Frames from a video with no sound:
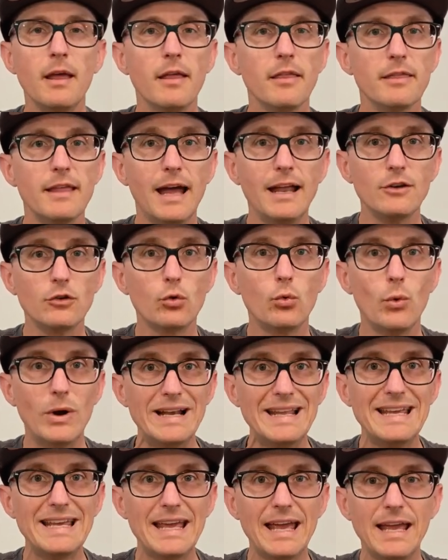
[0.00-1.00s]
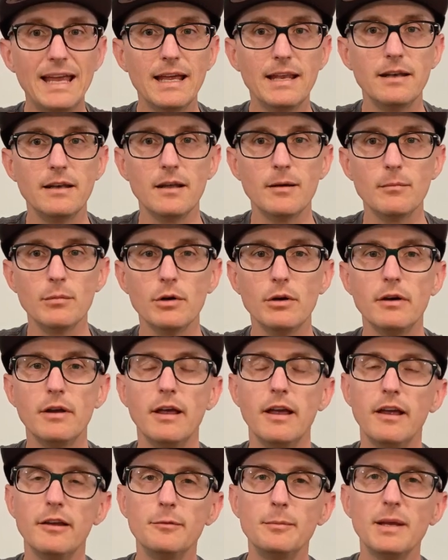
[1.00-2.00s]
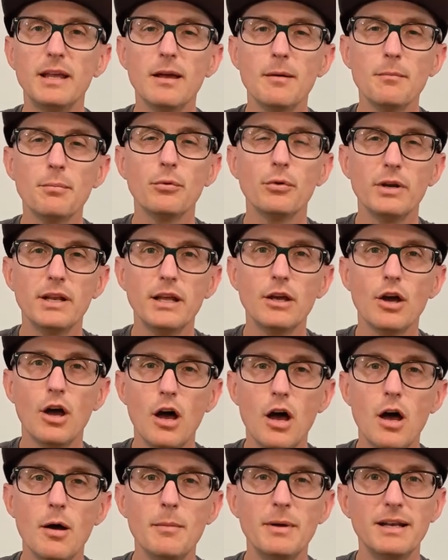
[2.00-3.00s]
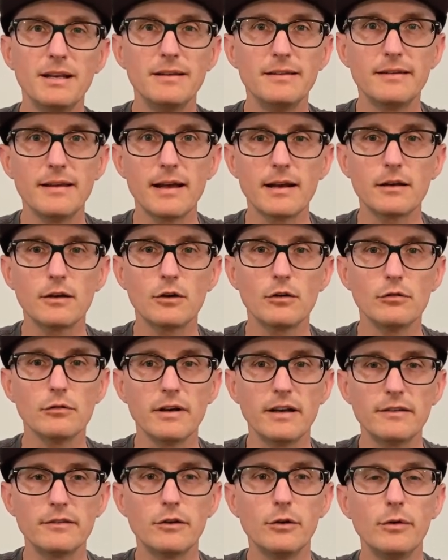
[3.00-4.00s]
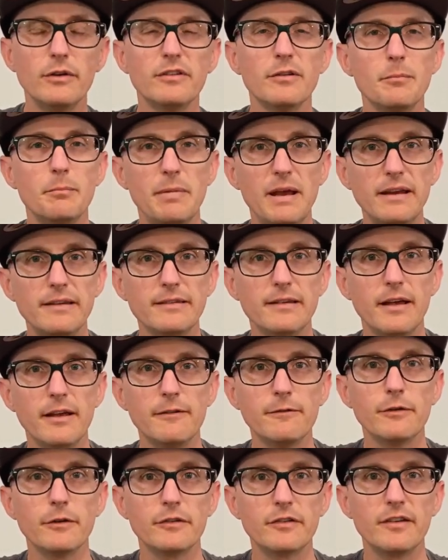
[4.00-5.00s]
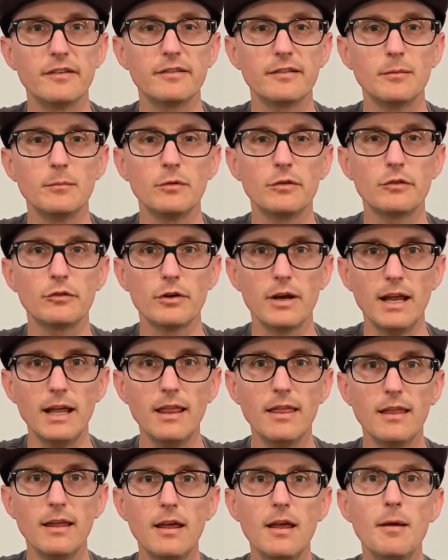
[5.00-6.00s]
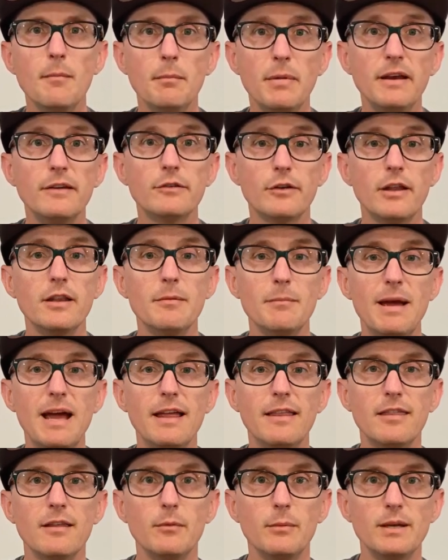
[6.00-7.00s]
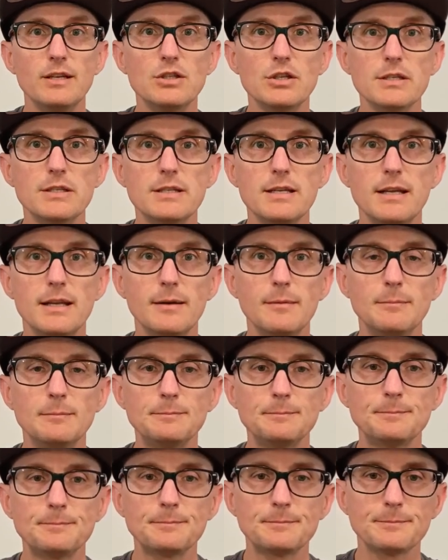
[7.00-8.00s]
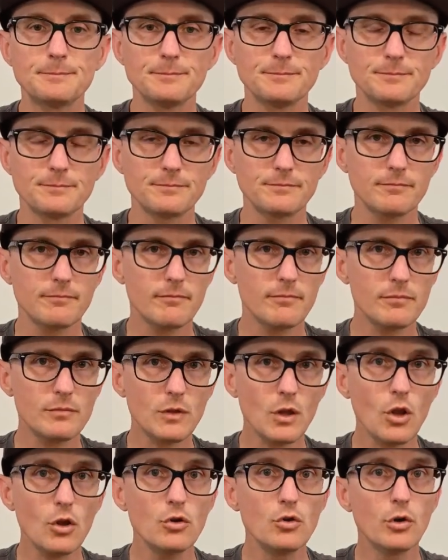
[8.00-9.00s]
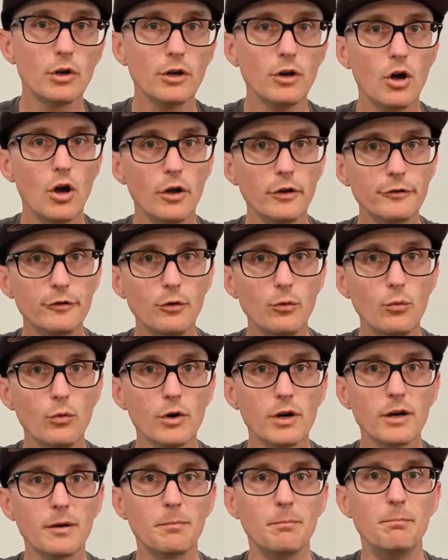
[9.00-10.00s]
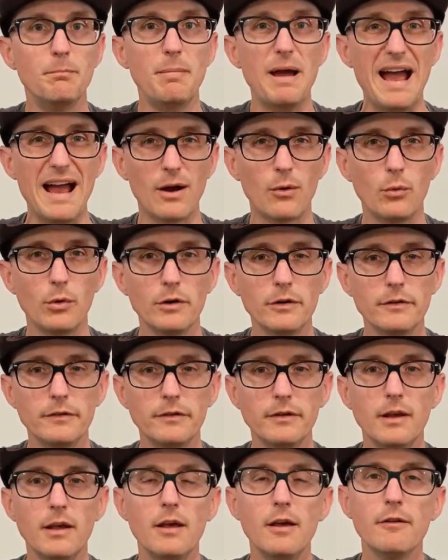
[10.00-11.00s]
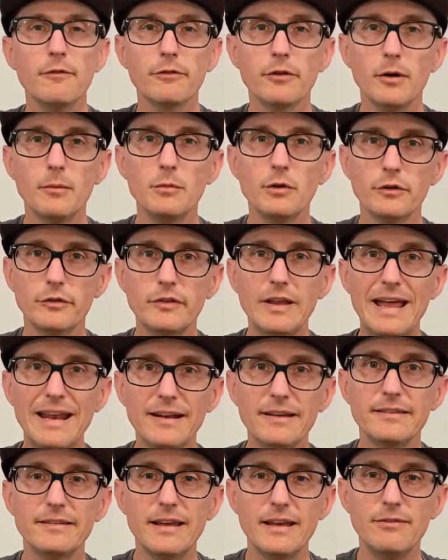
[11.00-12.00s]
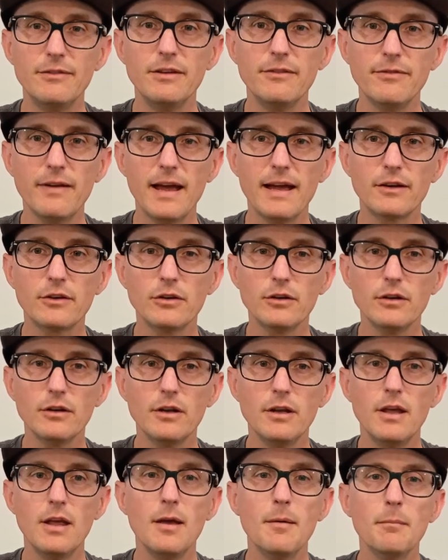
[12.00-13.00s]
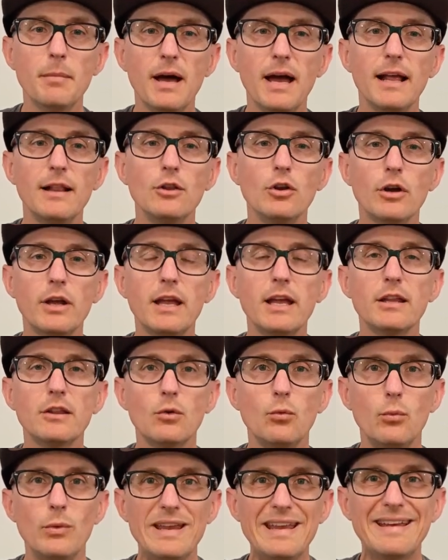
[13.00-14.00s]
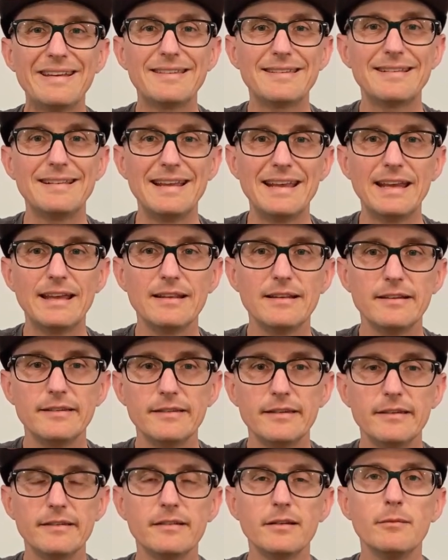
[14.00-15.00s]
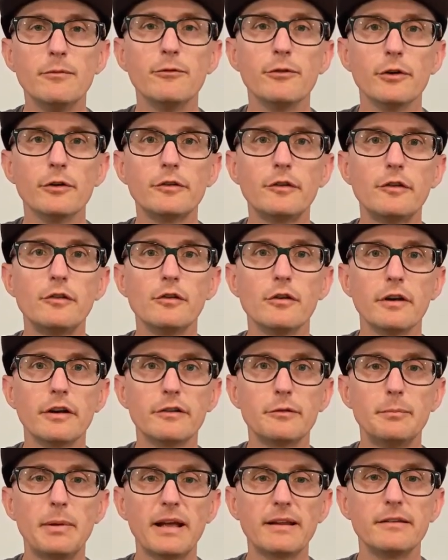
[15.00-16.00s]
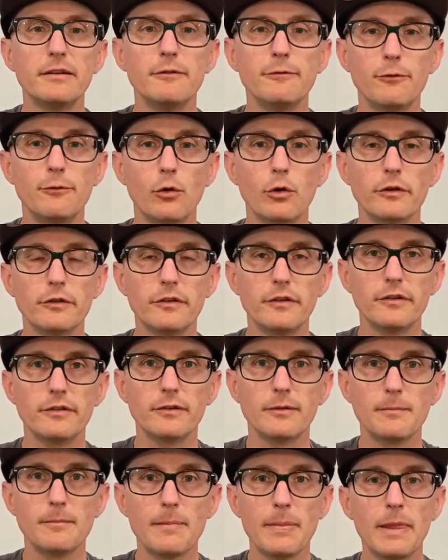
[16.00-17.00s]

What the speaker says: That 20 kN number has become pretty common in technical rescue as a baseline for system strength based on the math that we just did. You can also work backwards from your static safety factor by looking at the weakest link in the system versus your expected forces.